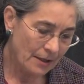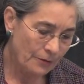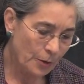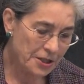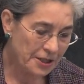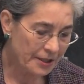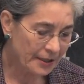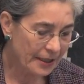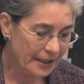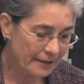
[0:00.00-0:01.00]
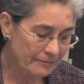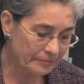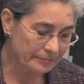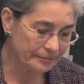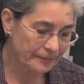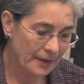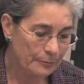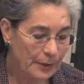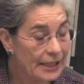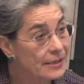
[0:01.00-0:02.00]
Fortunately, the
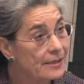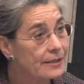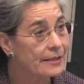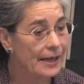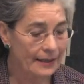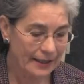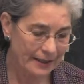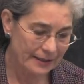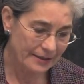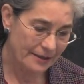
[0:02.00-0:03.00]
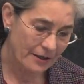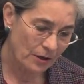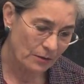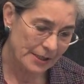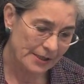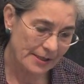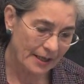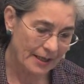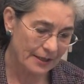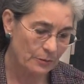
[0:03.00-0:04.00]
means to that end
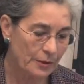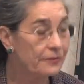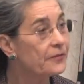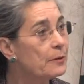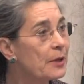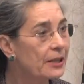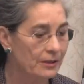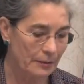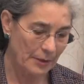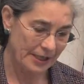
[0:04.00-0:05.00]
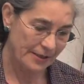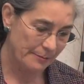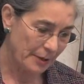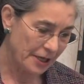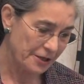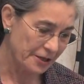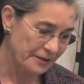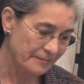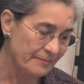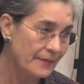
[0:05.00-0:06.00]
coincide with female
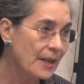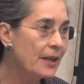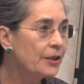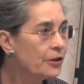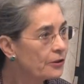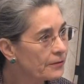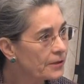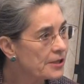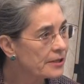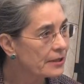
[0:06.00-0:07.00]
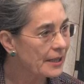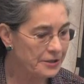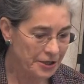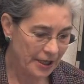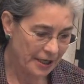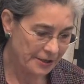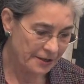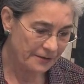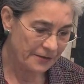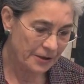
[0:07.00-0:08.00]
emancipation, universal
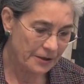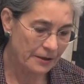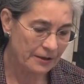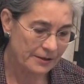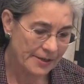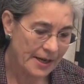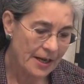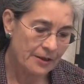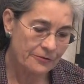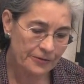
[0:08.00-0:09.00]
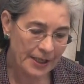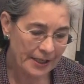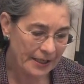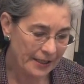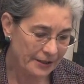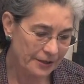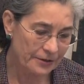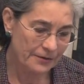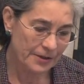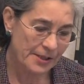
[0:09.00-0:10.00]
education for girls, free and
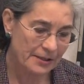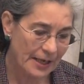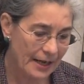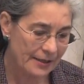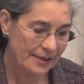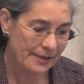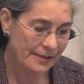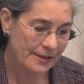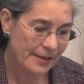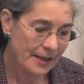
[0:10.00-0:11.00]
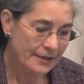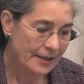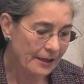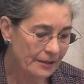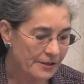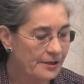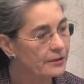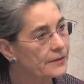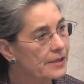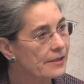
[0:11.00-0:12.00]
universal access to health
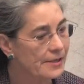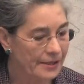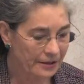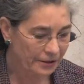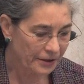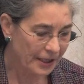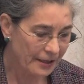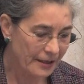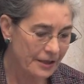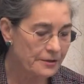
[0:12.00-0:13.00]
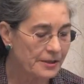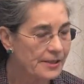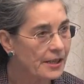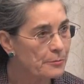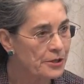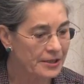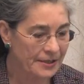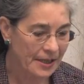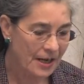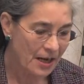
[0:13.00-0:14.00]
services, including
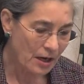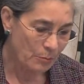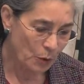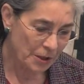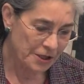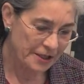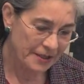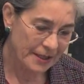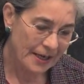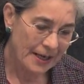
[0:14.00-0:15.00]
contraception, abortion,